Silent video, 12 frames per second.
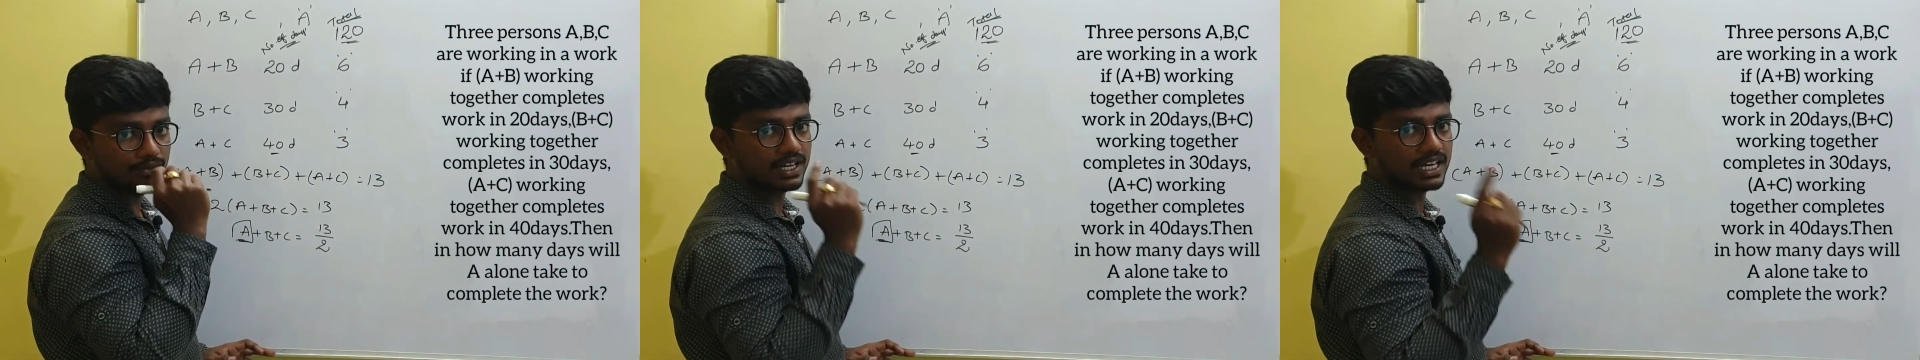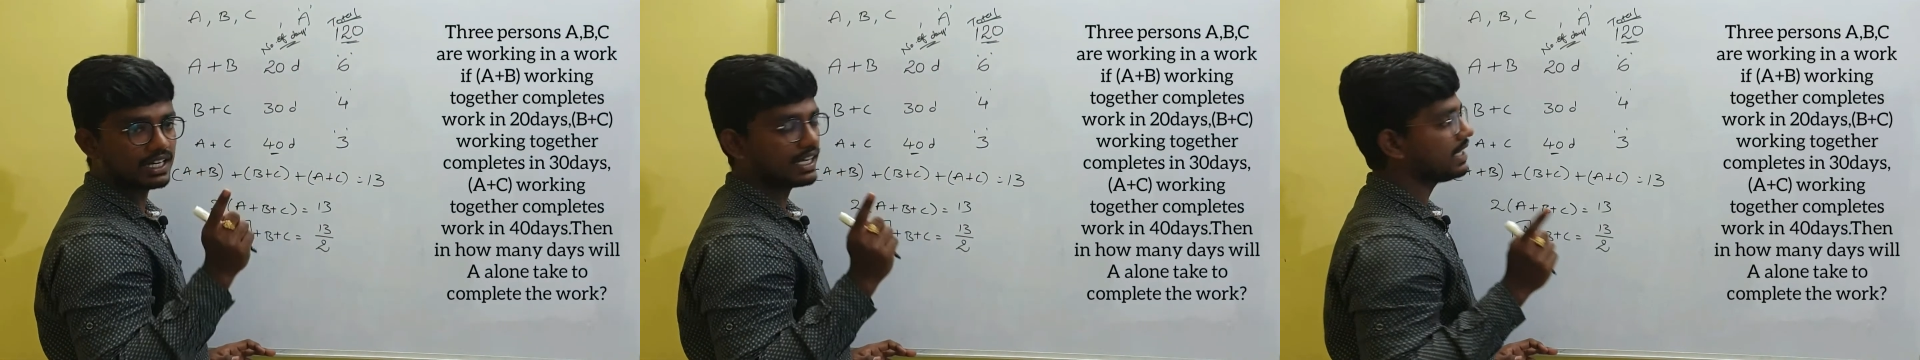we
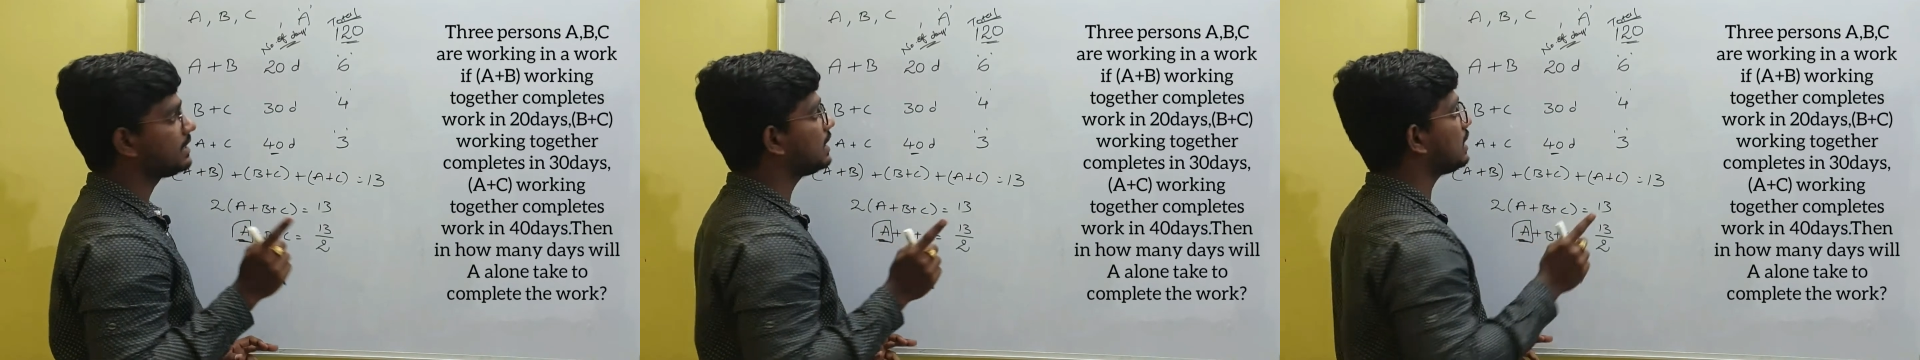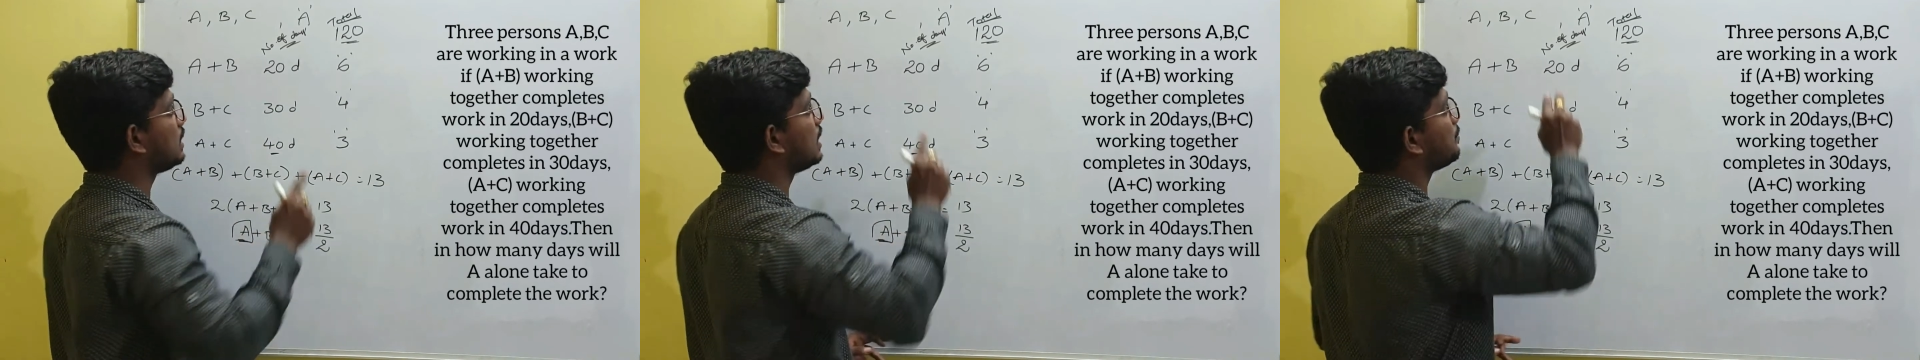can get
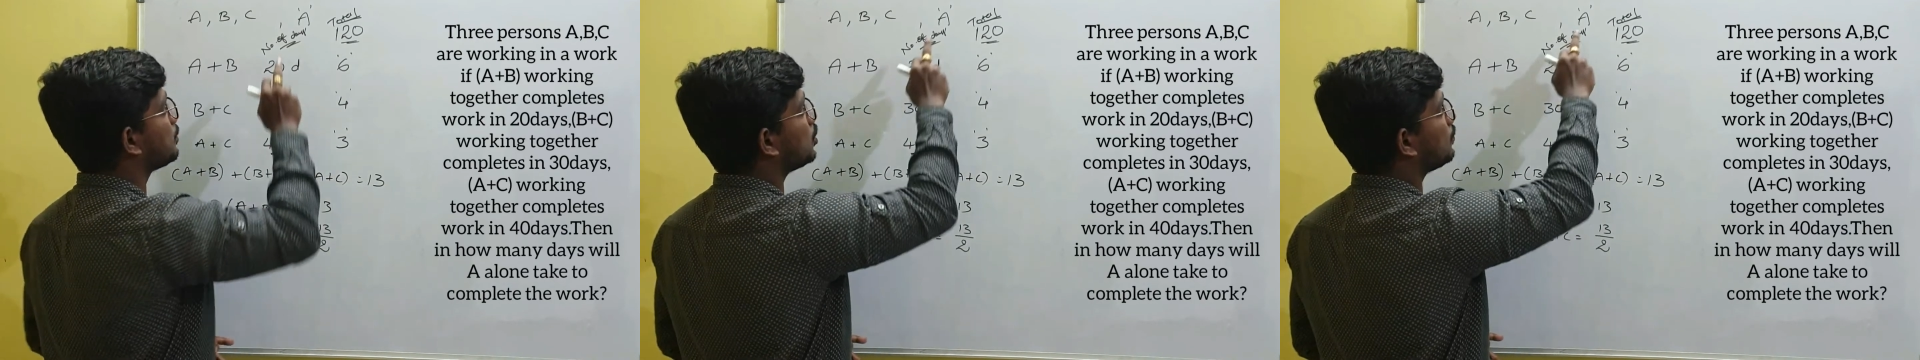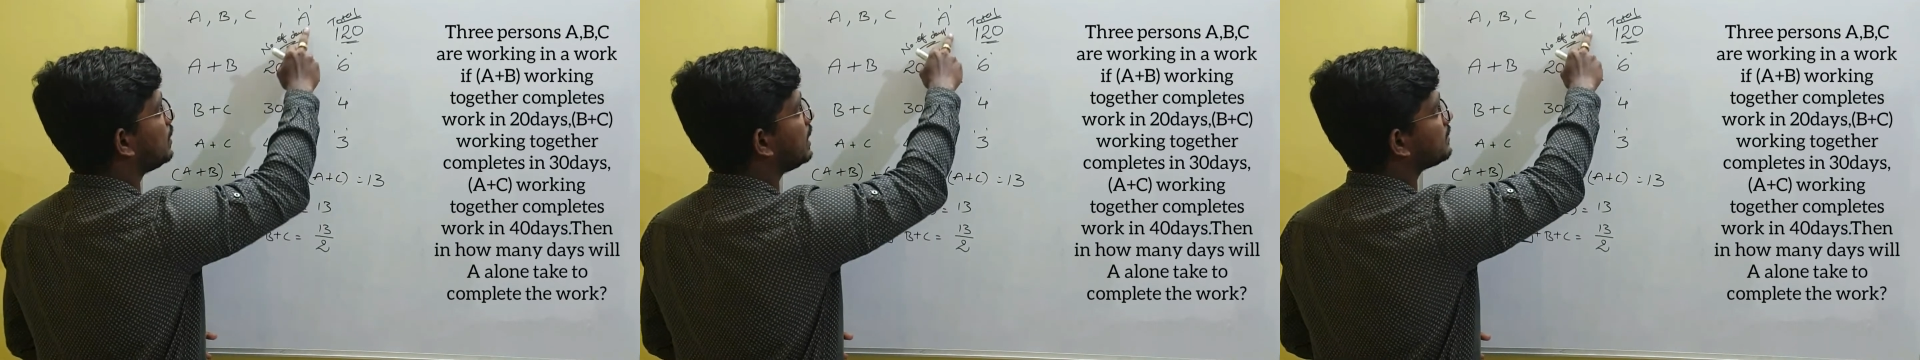the number
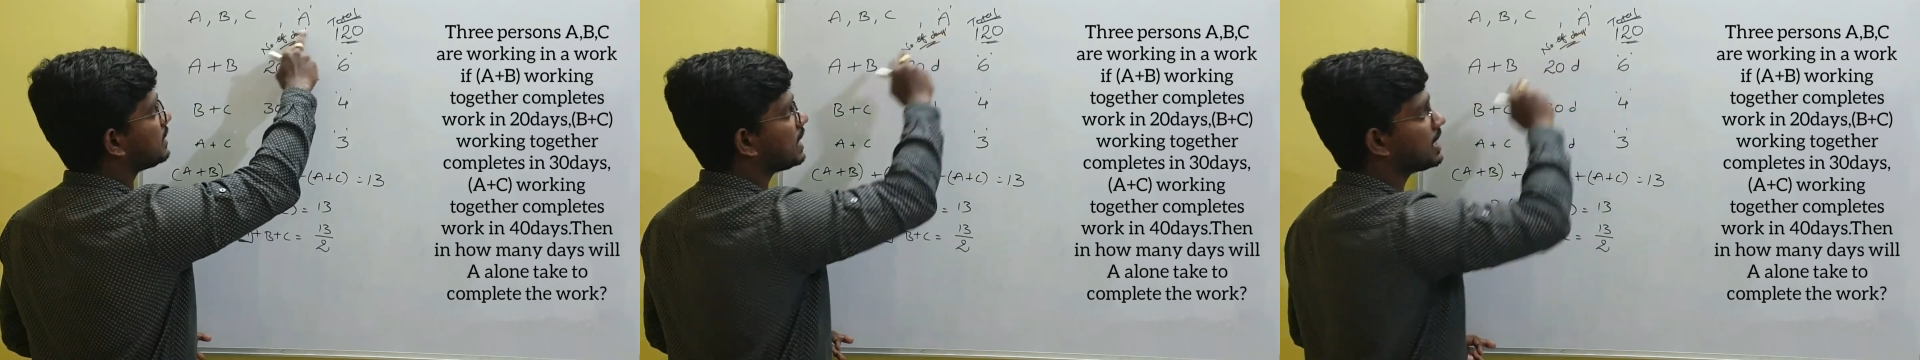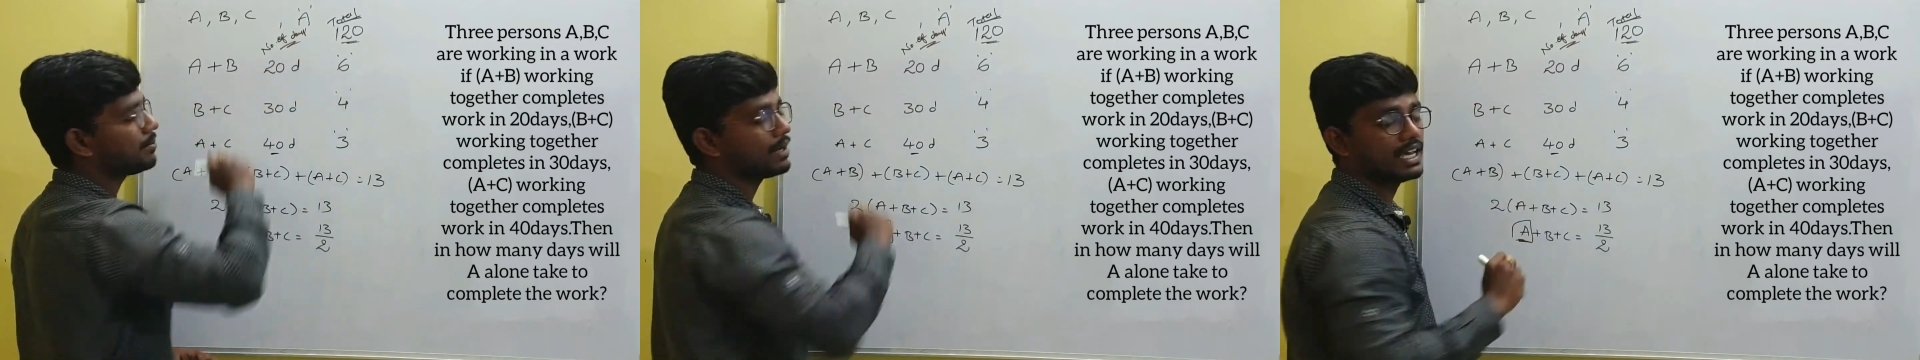of days
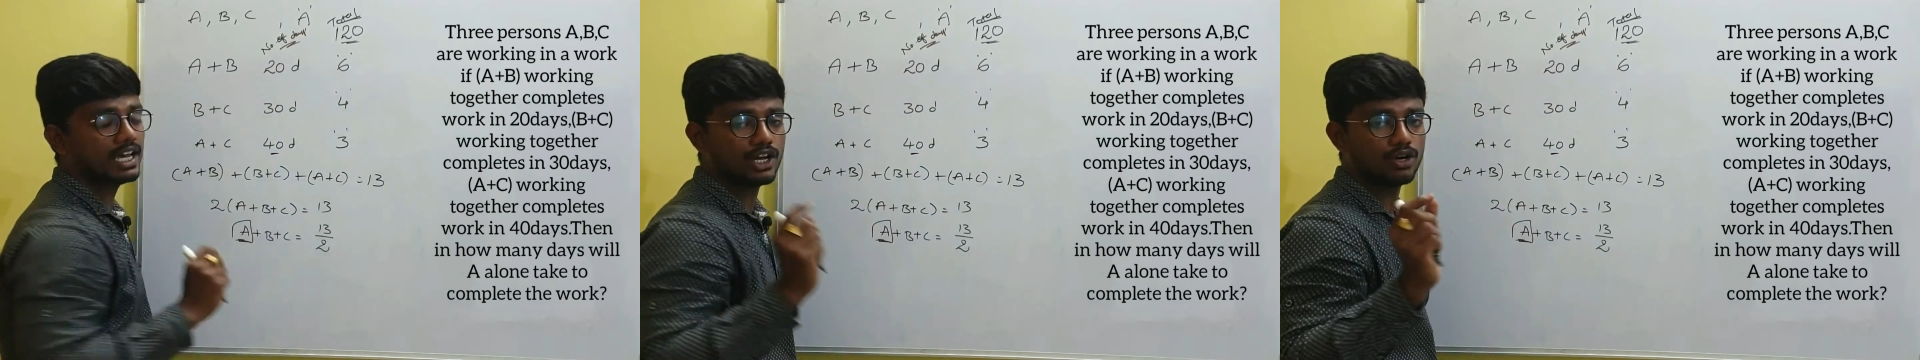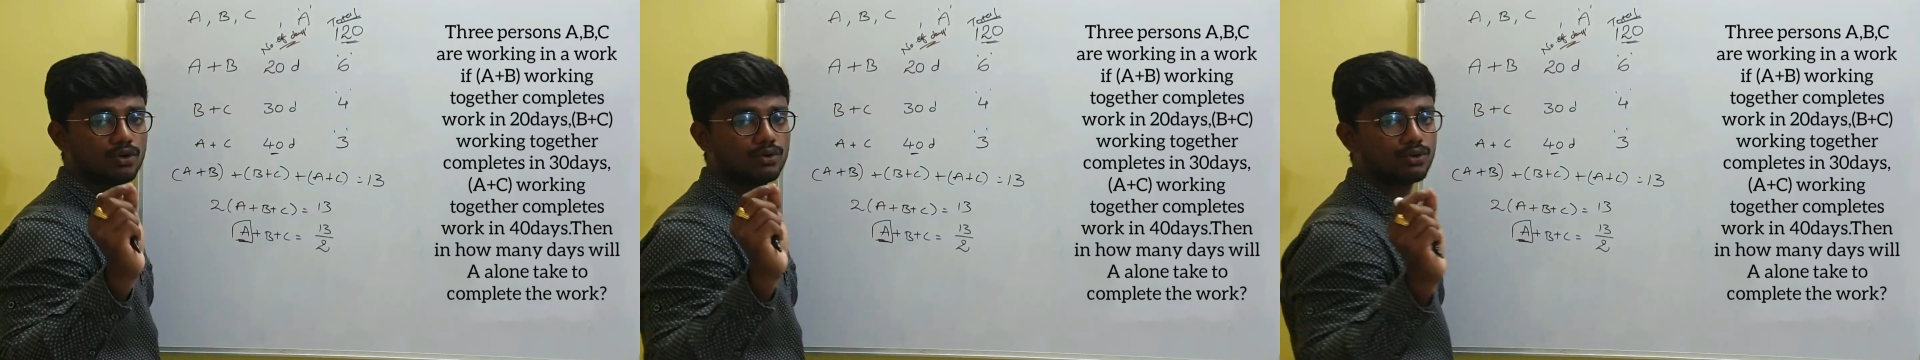taken by A
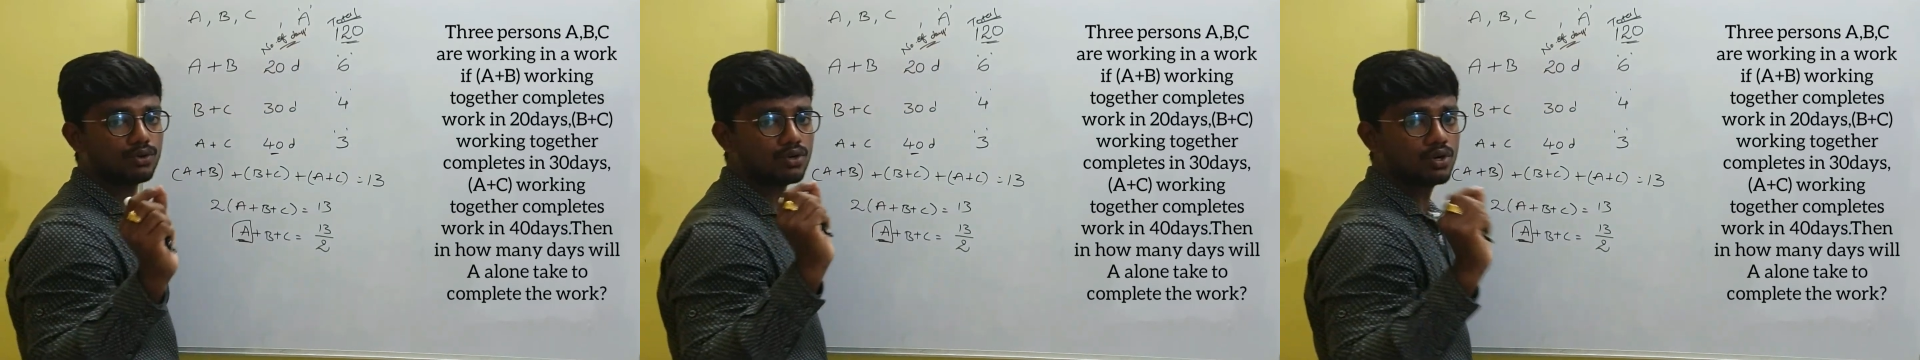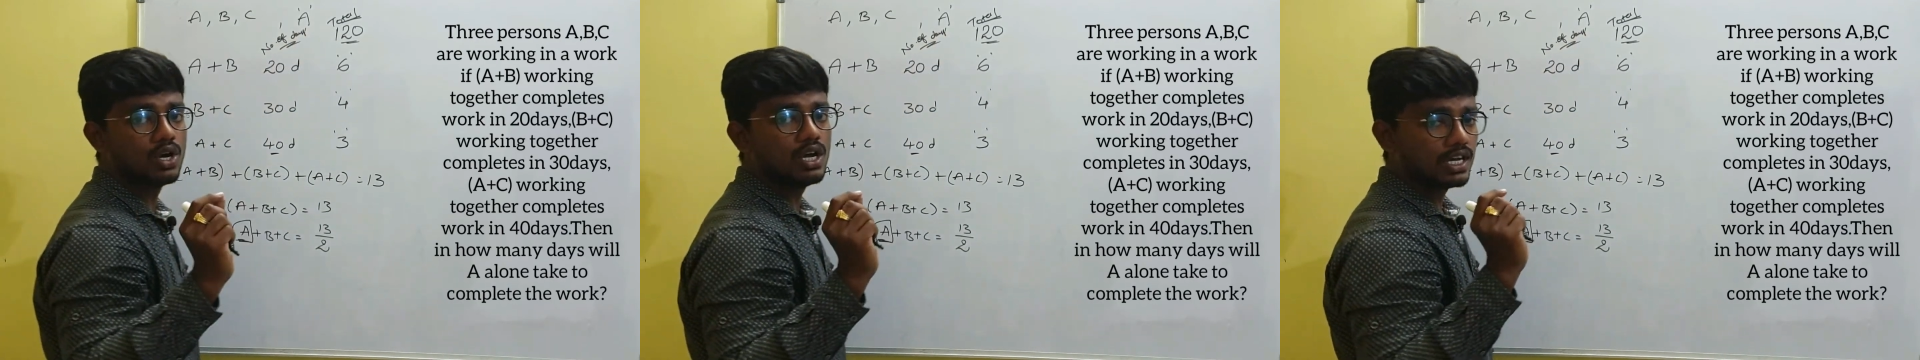alone
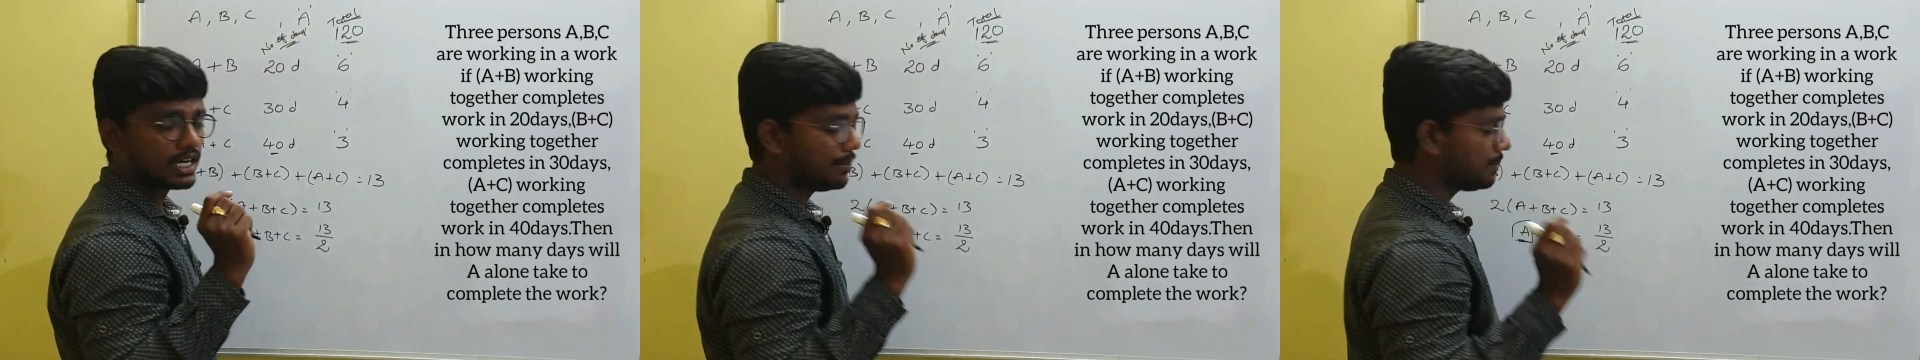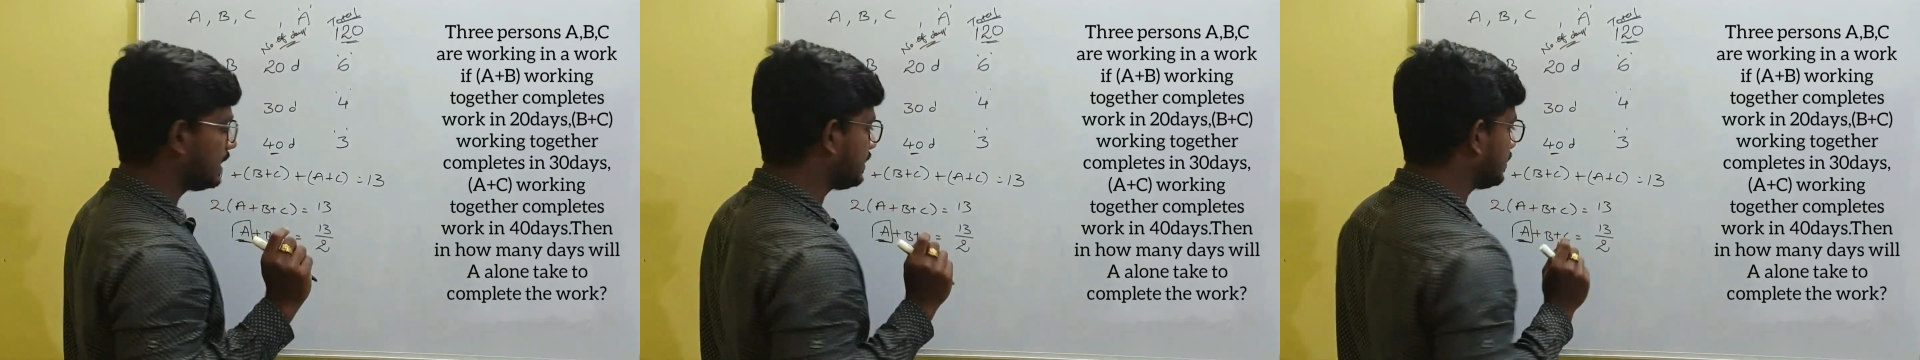to complete